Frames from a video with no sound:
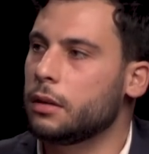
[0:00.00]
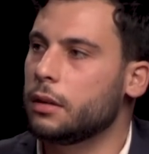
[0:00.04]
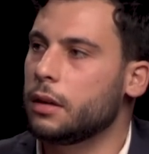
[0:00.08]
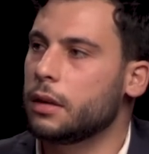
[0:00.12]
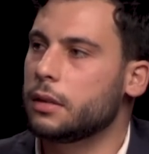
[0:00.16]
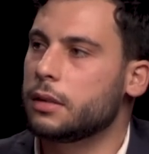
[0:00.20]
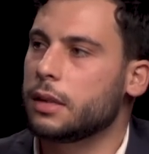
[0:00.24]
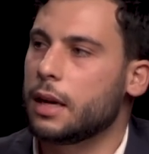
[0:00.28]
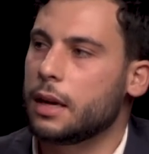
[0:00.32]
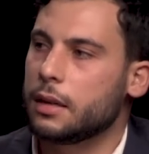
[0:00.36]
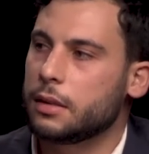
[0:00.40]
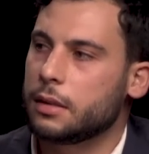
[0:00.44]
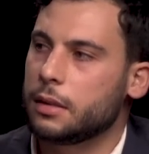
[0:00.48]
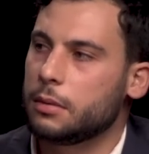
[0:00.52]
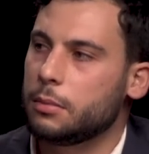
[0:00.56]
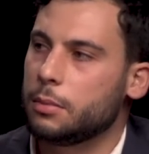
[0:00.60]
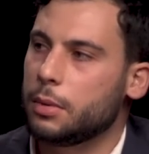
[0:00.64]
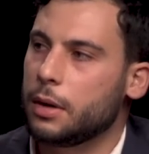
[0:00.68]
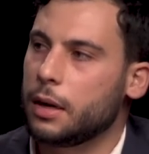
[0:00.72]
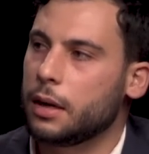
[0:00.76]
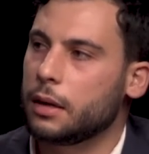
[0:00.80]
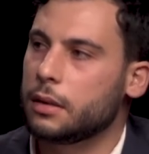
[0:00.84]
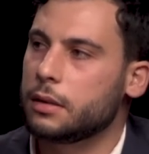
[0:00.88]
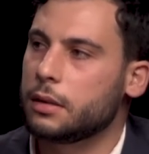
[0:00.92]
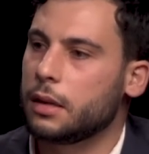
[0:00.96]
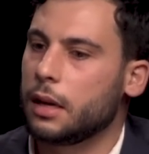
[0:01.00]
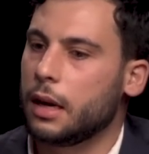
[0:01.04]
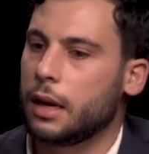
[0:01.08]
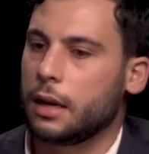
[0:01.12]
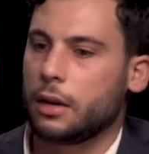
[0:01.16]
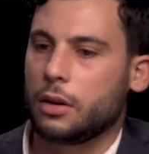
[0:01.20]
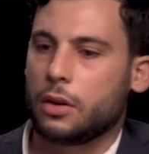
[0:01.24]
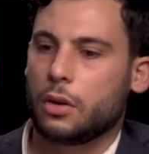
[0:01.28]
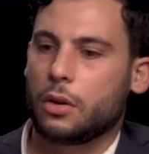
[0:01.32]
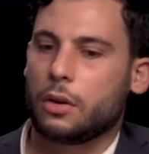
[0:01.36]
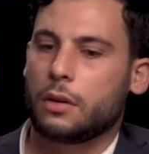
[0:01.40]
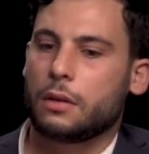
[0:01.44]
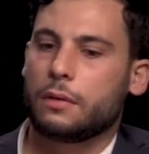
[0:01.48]
That's asset-backed, and
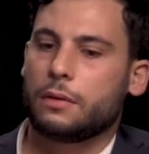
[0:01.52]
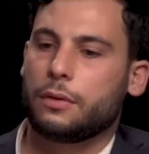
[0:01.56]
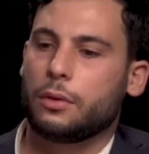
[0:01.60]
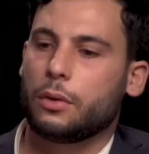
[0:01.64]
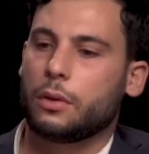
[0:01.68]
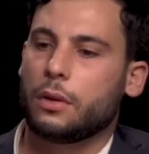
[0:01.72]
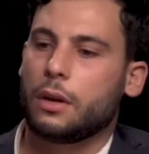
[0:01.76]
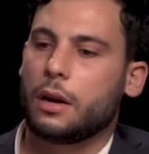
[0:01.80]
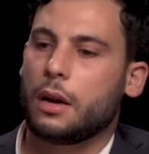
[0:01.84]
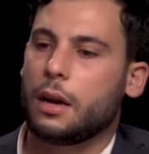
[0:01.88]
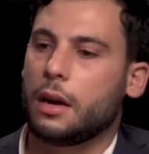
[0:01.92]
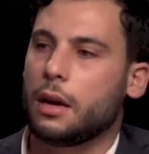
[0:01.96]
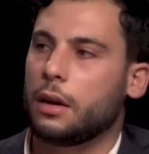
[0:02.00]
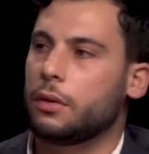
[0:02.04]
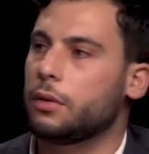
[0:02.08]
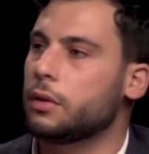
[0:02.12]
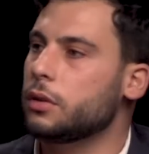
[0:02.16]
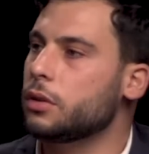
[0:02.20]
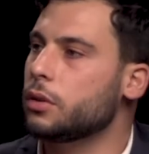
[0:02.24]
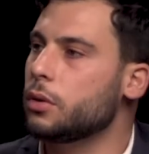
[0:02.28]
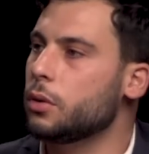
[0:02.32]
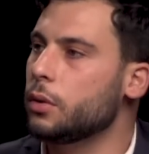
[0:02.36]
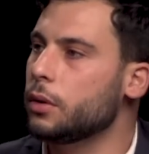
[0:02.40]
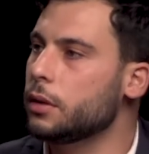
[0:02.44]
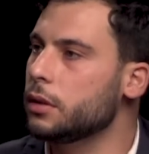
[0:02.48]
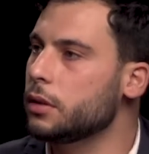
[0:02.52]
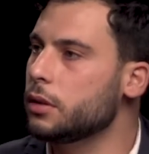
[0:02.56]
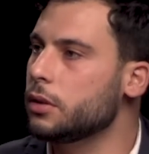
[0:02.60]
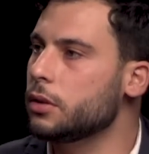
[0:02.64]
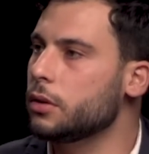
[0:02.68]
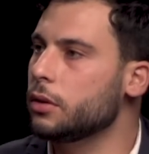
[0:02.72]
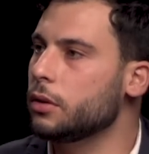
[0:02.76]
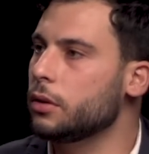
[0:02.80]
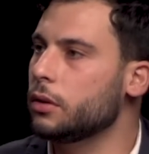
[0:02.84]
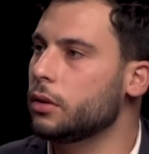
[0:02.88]
going for the high-risk coins too.